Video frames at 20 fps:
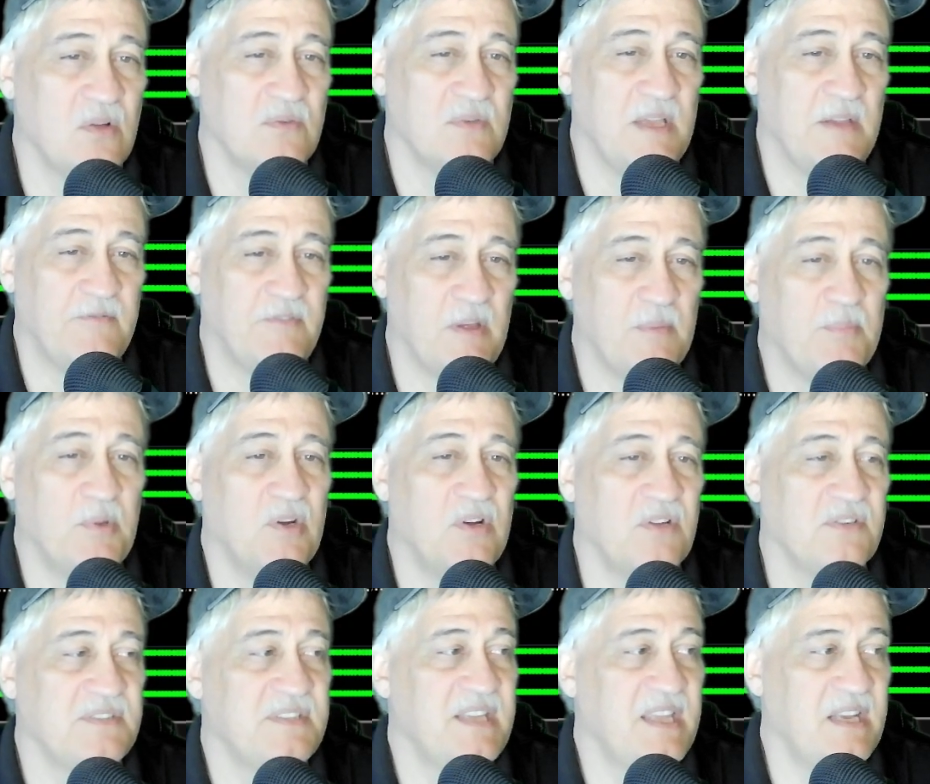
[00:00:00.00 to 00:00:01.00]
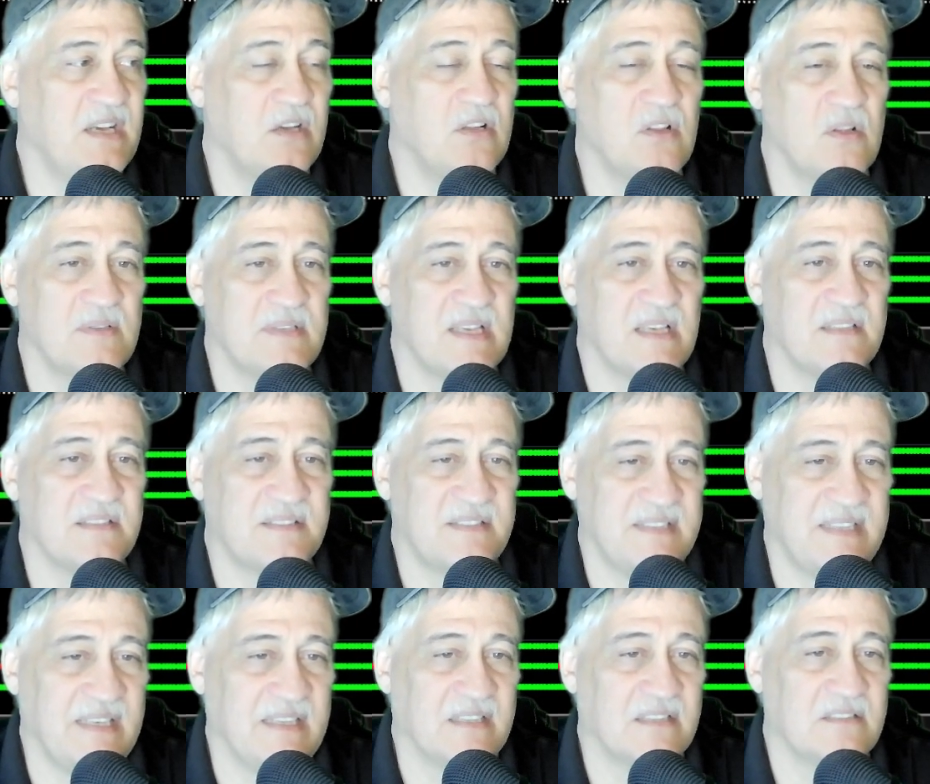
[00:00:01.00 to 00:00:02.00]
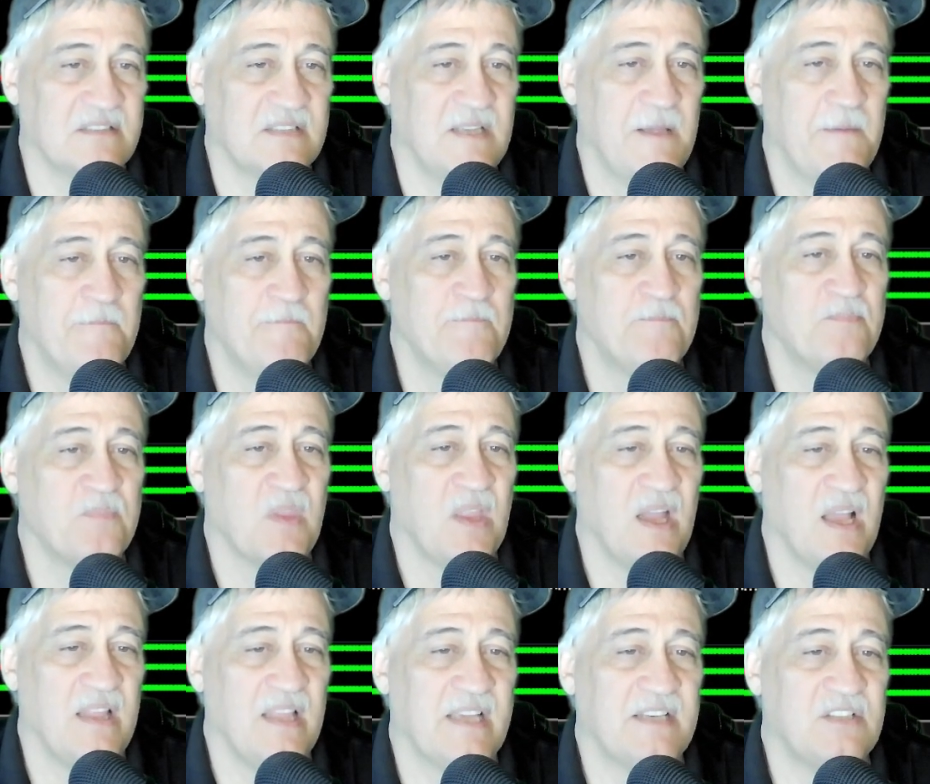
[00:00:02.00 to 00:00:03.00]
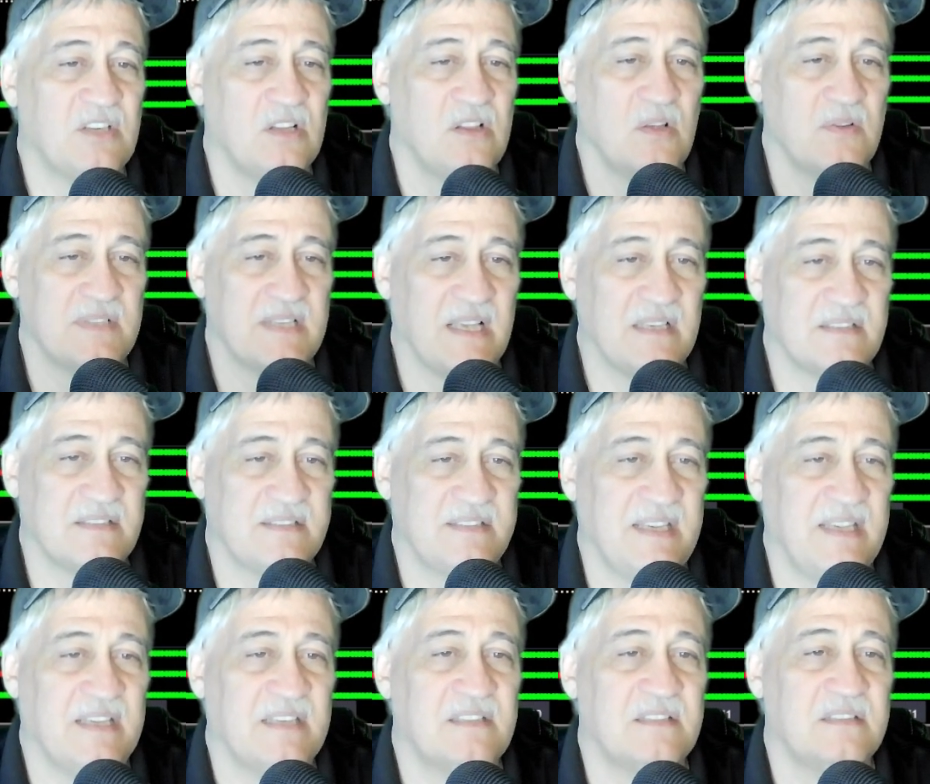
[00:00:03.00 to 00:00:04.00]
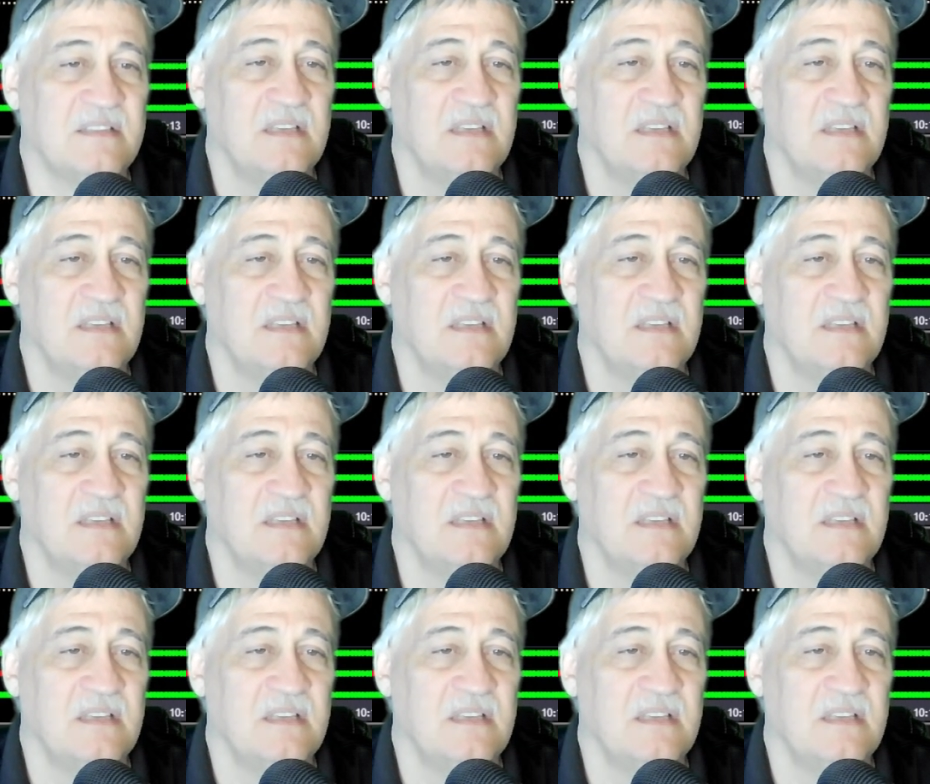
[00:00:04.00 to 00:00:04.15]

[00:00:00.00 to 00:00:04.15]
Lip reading: I put on 10 and close out 6, I like to close out 6,